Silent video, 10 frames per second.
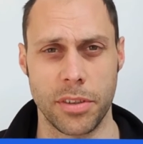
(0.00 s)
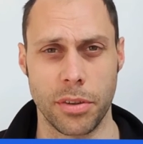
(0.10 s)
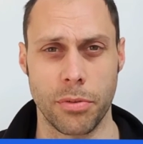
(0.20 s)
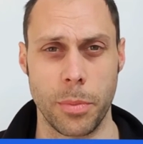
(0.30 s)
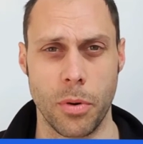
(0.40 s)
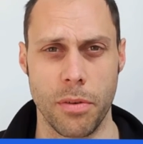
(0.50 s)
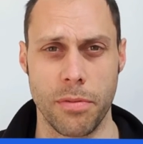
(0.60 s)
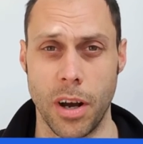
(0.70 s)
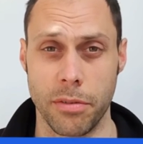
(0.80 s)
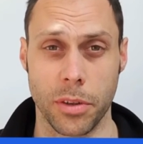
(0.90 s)
to
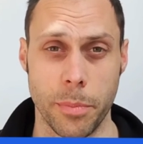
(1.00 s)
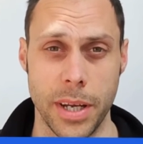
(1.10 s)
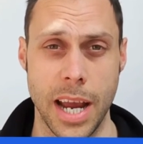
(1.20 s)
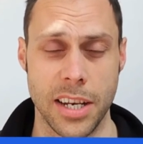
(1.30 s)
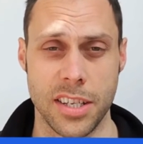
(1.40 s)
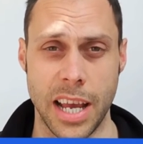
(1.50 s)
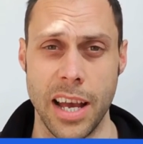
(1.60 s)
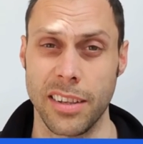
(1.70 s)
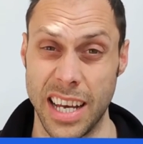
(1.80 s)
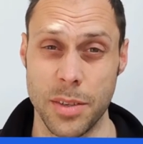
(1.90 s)
3.5 on the pH
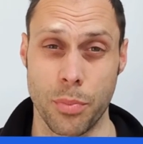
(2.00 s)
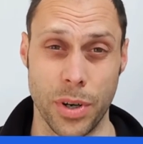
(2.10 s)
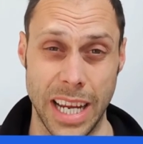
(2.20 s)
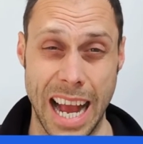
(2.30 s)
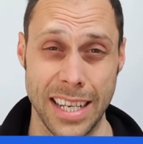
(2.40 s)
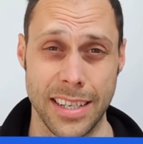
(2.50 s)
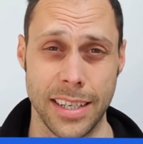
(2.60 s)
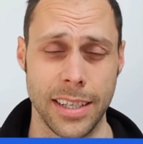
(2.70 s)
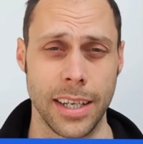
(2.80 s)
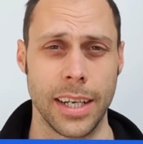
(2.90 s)
scale. That's pretty
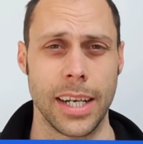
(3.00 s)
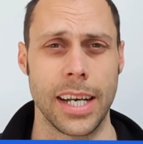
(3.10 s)
acid.